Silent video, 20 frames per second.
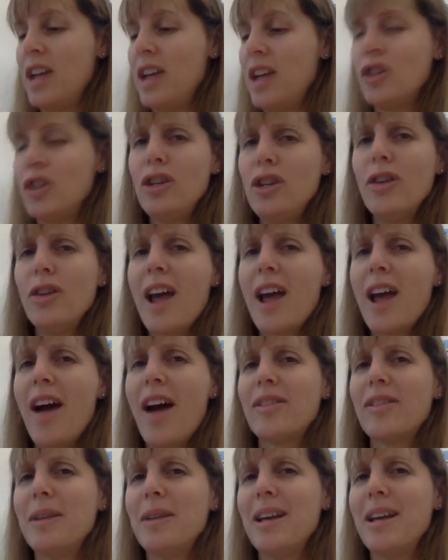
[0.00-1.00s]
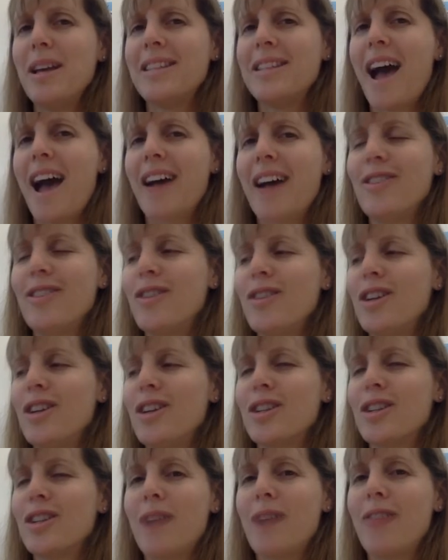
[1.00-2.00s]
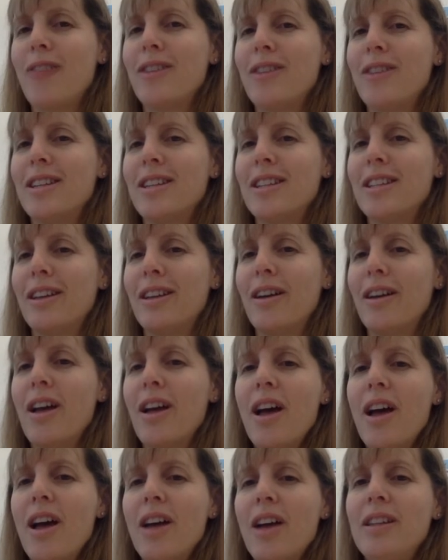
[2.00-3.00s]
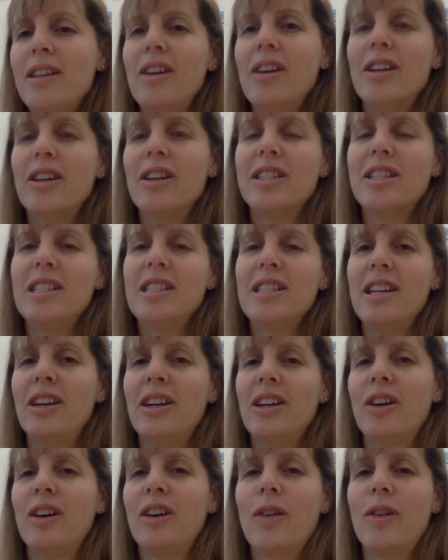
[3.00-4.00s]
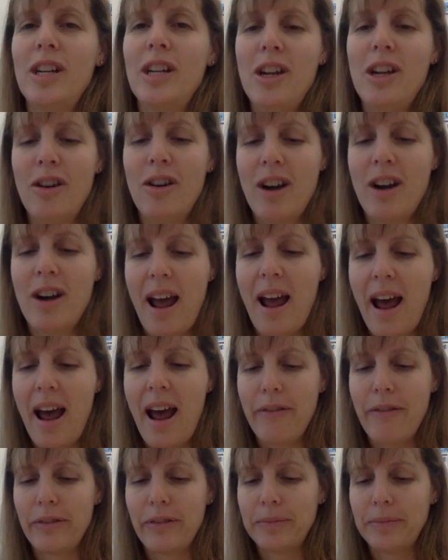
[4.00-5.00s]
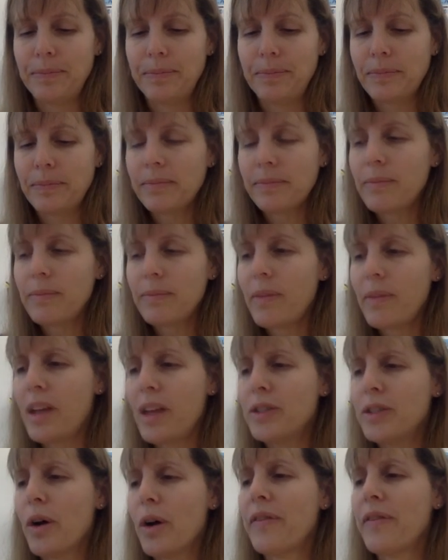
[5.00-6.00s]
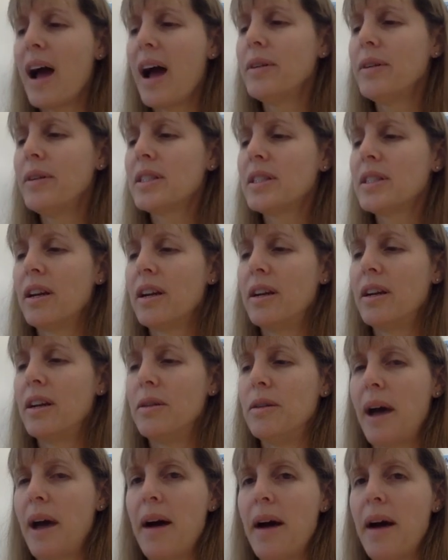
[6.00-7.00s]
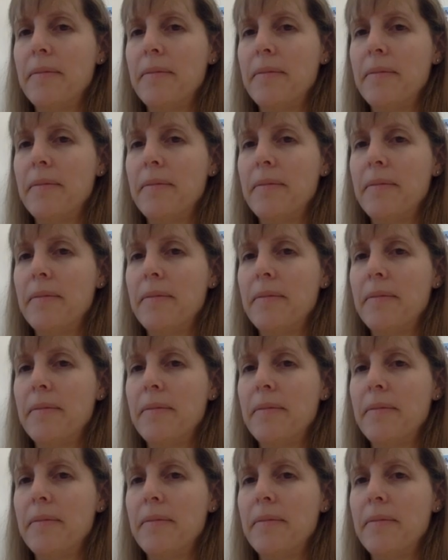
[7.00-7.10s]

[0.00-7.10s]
You don't have to be exact. You can just round it to the nearest year or year and a half. So if I was going to do that,